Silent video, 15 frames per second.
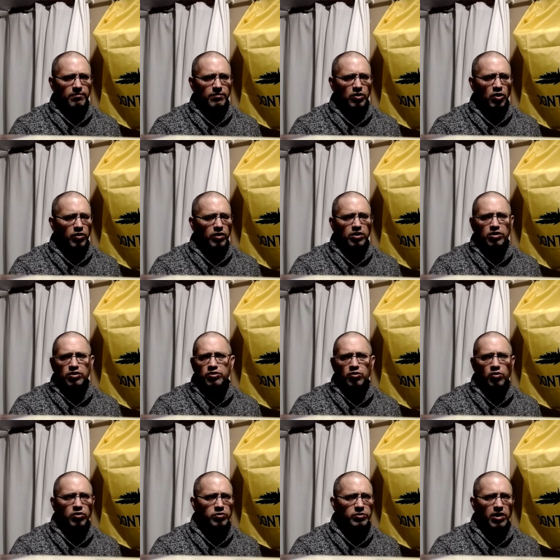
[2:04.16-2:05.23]
going into
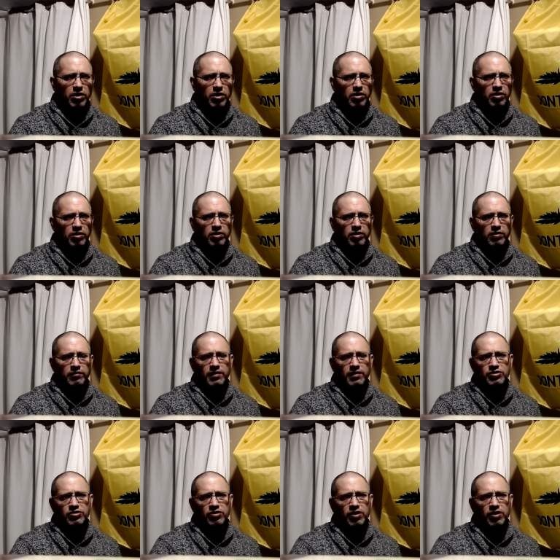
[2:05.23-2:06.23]
stores without a, a, facial